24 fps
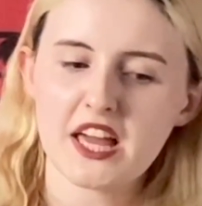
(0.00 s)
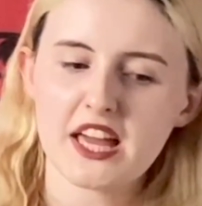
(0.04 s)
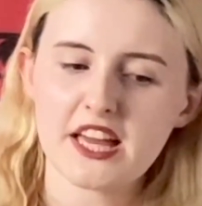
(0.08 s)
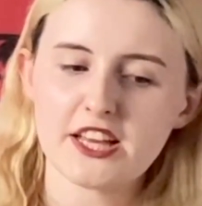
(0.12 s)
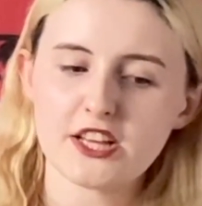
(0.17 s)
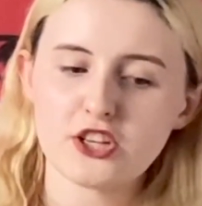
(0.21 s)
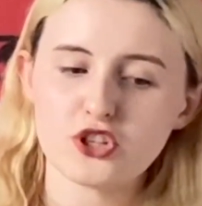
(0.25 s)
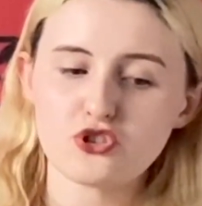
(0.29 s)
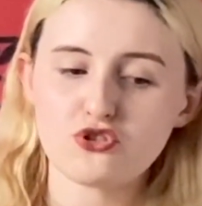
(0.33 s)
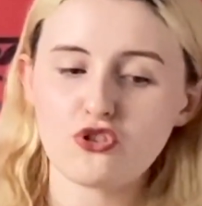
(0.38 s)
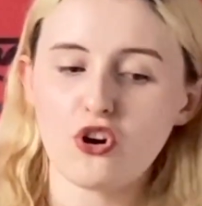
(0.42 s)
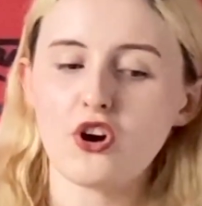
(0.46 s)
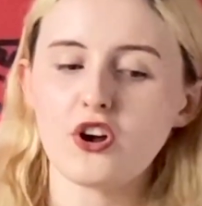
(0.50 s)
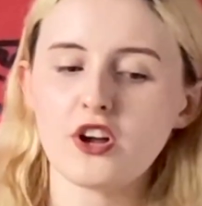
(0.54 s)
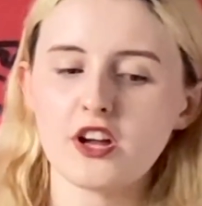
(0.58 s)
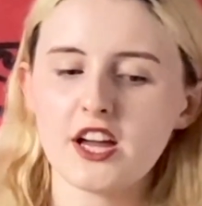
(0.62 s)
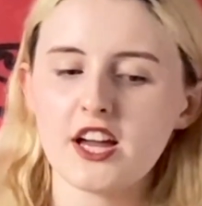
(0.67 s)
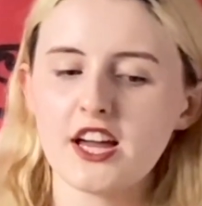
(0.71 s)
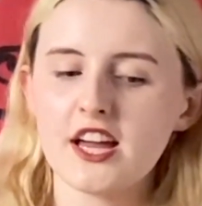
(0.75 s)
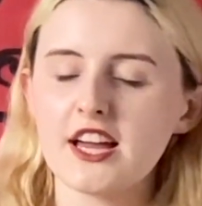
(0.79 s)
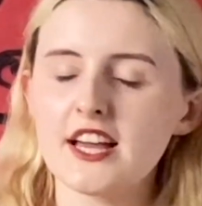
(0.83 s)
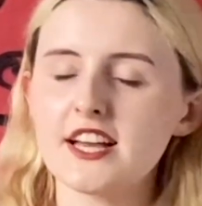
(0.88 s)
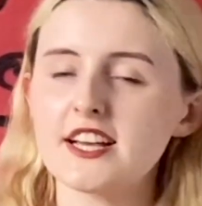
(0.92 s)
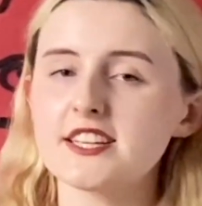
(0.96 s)
He's strong.
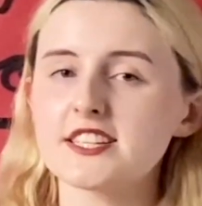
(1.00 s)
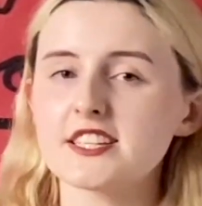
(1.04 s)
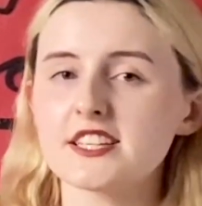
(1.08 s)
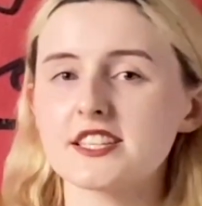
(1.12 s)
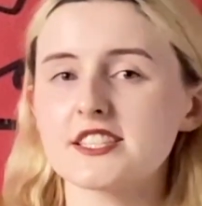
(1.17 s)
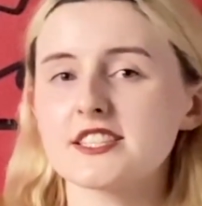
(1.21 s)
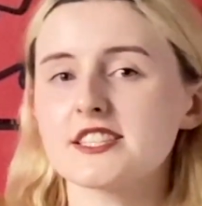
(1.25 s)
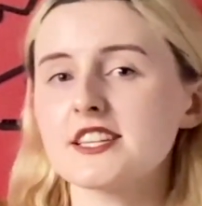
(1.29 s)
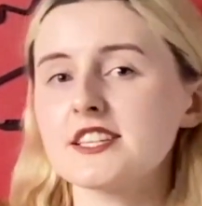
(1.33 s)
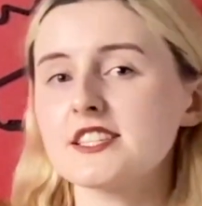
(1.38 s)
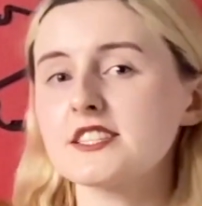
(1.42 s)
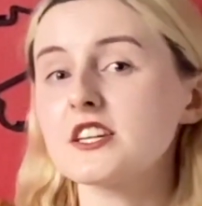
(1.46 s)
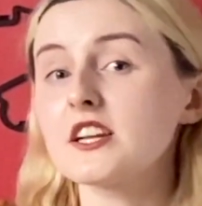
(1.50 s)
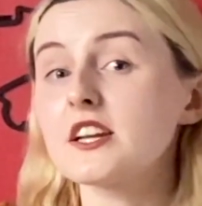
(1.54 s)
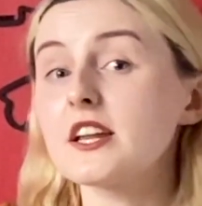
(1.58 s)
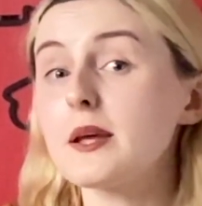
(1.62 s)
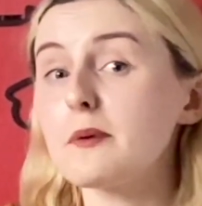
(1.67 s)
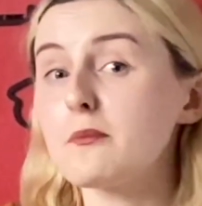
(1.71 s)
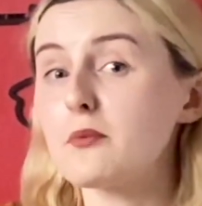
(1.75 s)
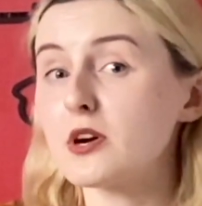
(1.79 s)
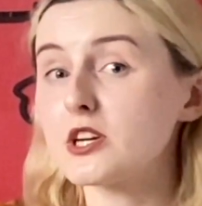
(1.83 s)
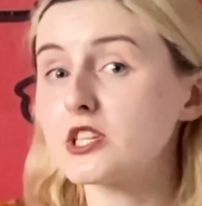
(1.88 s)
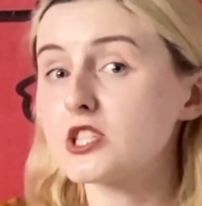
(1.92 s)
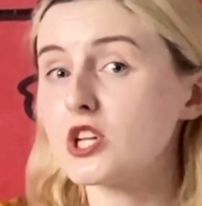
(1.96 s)
He's consistent.
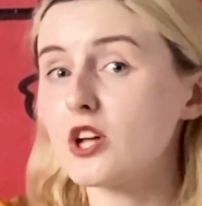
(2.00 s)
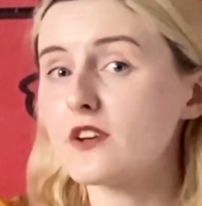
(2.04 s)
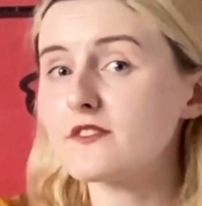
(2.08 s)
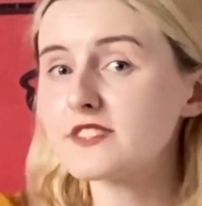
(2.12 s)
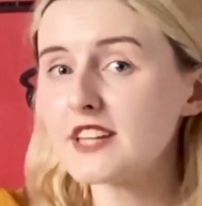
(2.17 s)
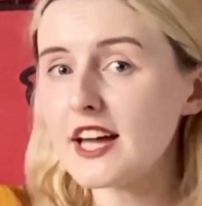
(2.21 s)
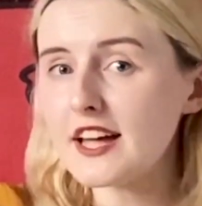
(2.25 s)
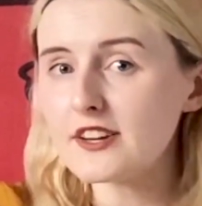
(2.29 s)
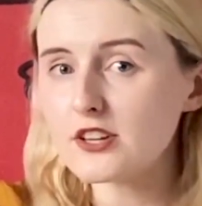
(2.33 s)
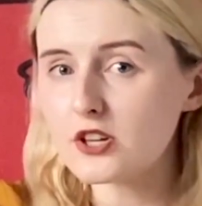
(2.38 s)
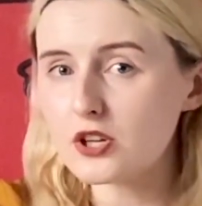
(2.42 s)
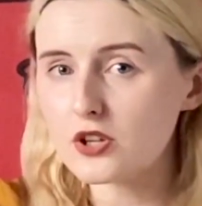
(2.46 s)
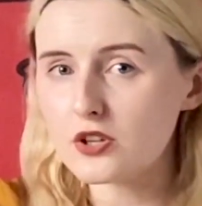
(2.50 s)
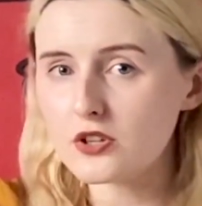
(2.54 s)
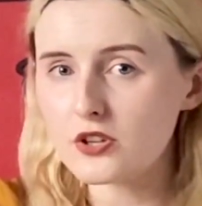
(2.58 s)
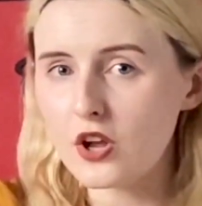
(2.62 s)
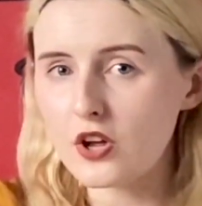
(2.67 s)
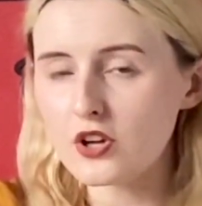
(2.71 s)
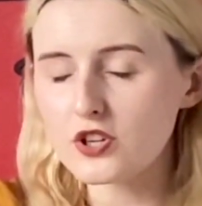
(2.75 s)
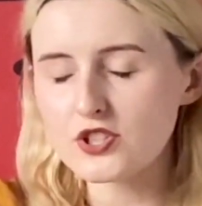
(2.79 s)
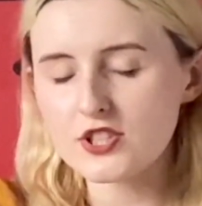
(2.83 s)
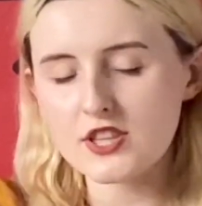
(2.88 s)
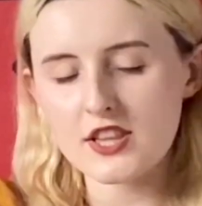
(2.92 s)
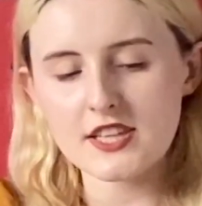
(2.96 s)
He brings a lot of technical
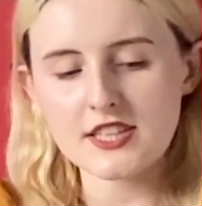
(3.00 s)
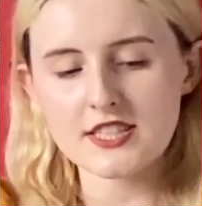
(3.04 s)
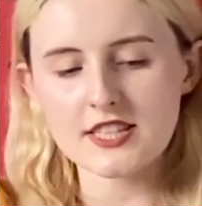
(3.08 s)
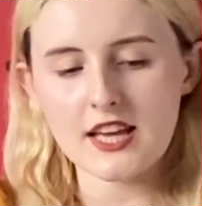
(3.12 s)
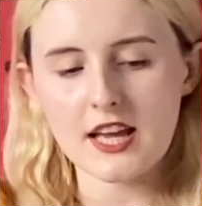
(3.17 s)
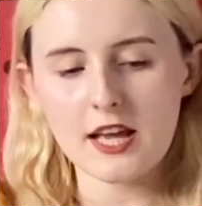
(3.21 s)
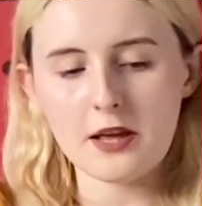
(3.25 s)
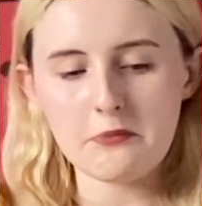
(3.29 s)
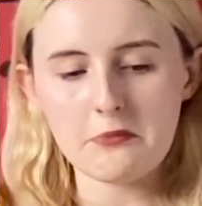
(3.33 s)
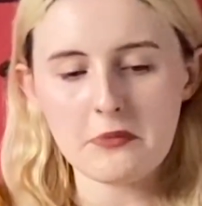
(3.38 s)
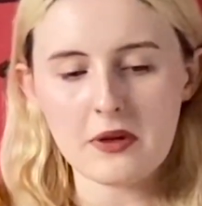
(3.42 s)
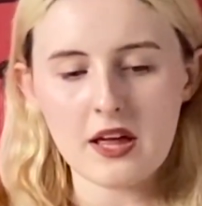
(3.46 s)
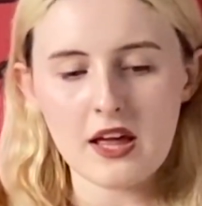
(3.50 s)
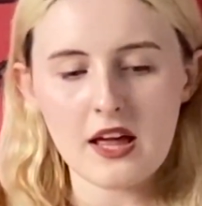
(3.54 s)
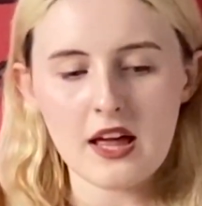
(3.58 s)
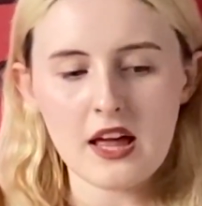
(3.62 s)
knowledge to the team.